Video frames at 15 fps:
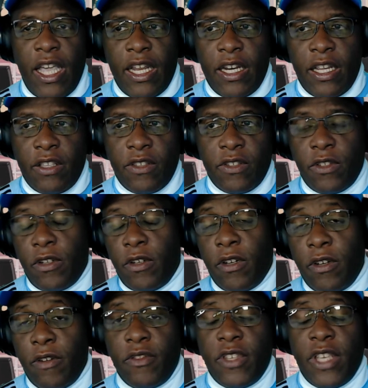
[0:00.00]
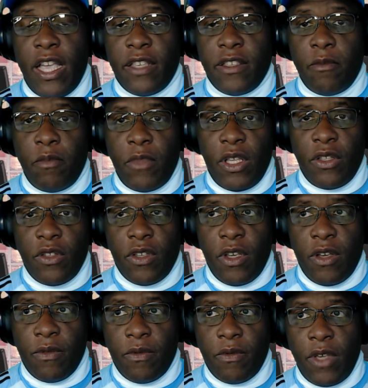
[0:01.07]
and it serves as a means
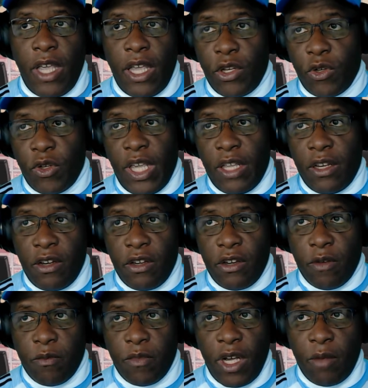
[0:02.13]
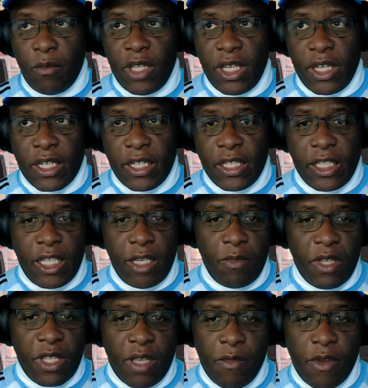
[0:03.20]
of educating your public and
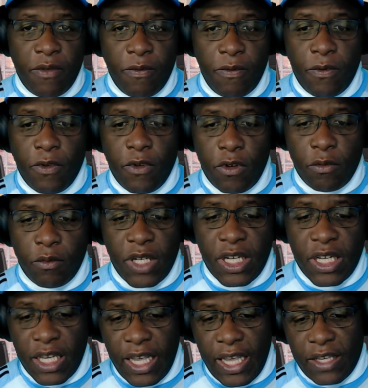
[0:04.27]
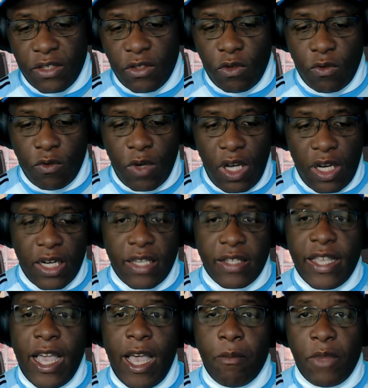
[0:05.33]
keeping them informed as to what
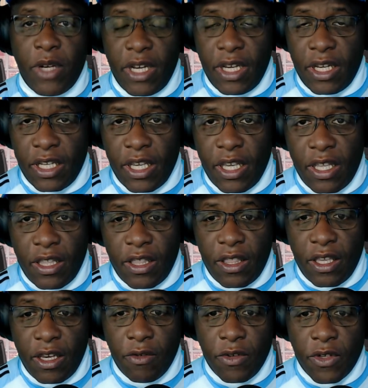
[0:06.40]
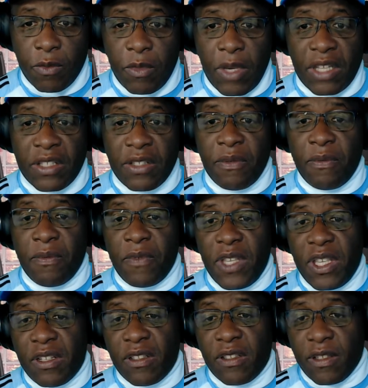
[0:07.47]
is happening in their respective
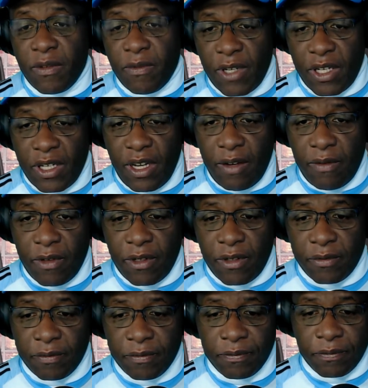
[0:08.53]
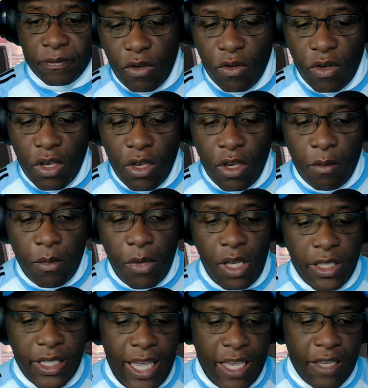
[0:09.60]
fields of endeavor. So
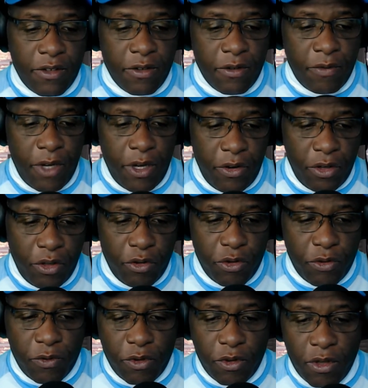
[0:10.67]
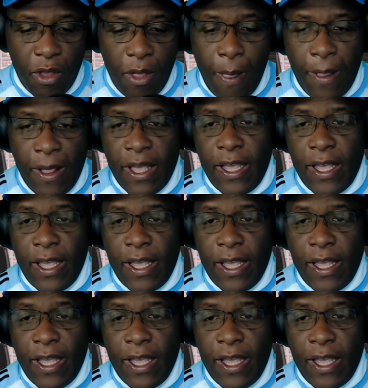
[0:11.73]
podcasts are very useful.